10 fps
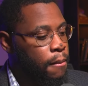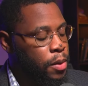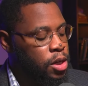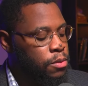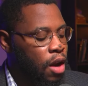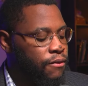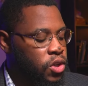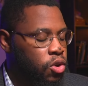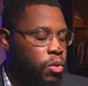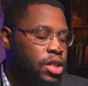Bishop John
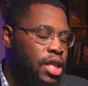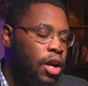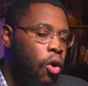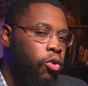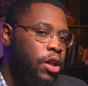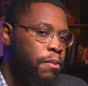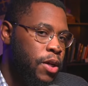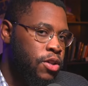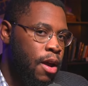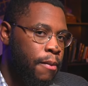Fisher was the only
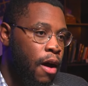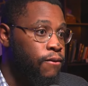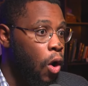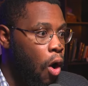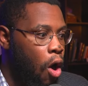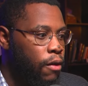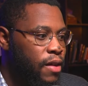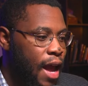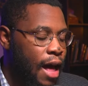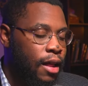bishop of all
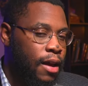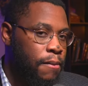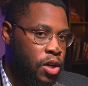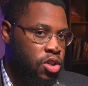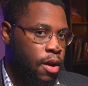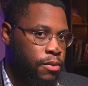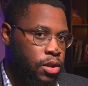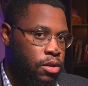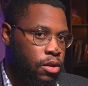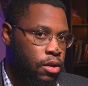the Anglican bishops